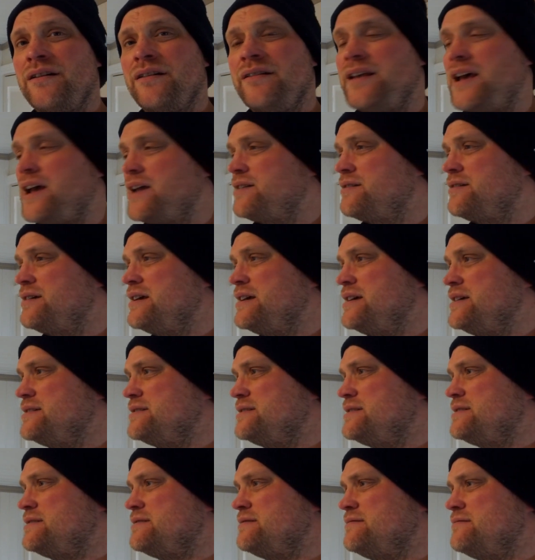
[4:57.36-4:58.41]
that his
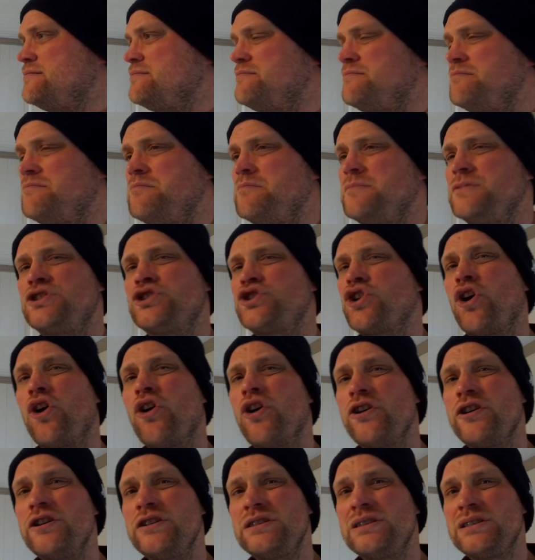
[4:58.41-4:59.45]

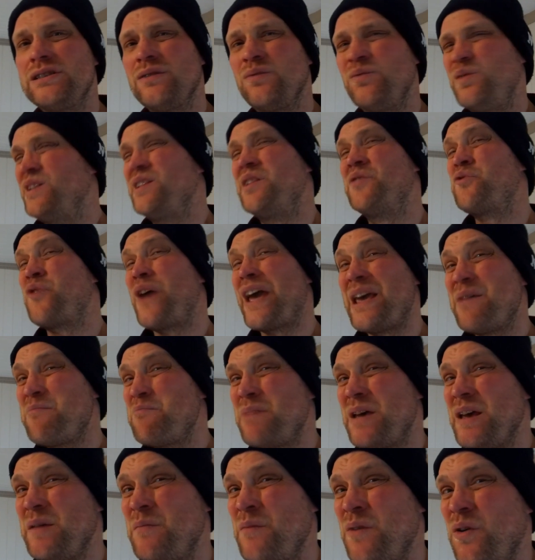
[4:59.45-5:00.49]
toys will rape
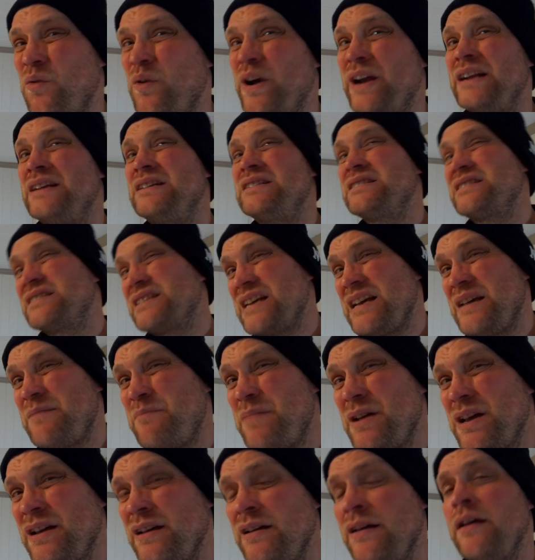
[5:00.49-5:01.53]
him when he's
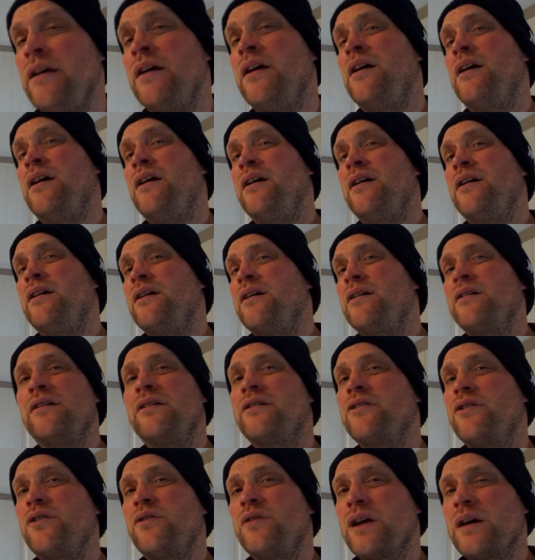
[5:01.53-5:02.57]
sleeping,
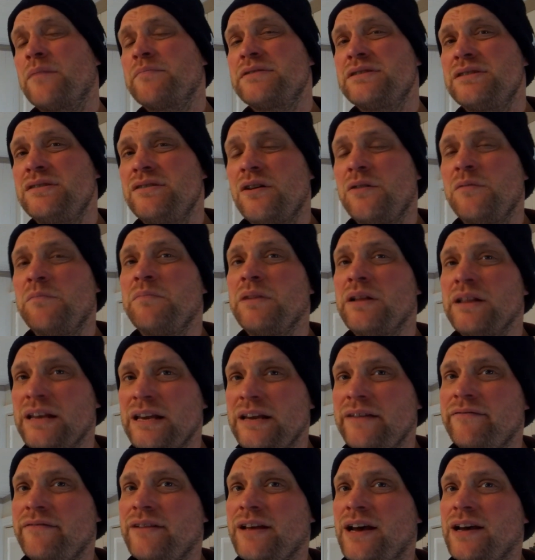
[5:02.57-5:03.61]
grown ups don't
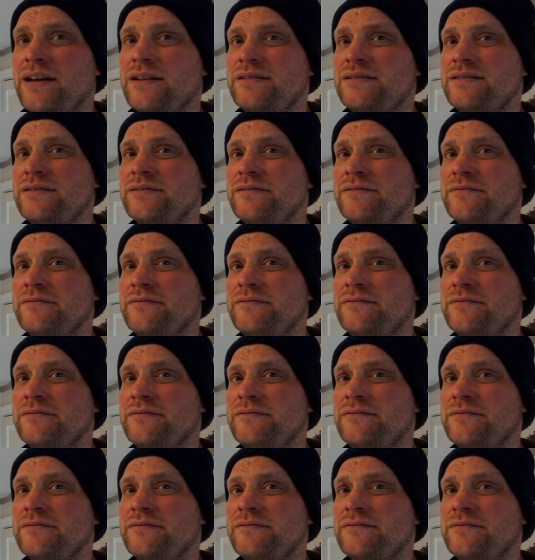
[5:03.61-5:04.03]
believe that.